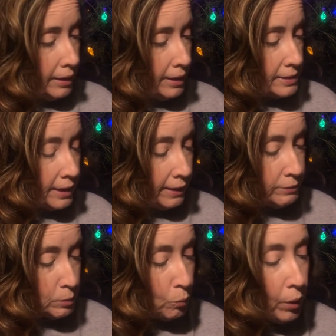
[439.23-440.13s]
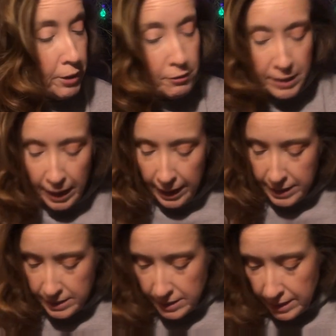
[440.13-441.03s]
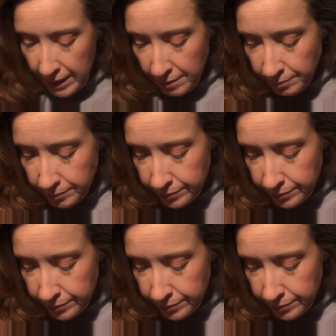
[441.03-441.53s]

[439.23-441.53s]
as I have some watery eyes today.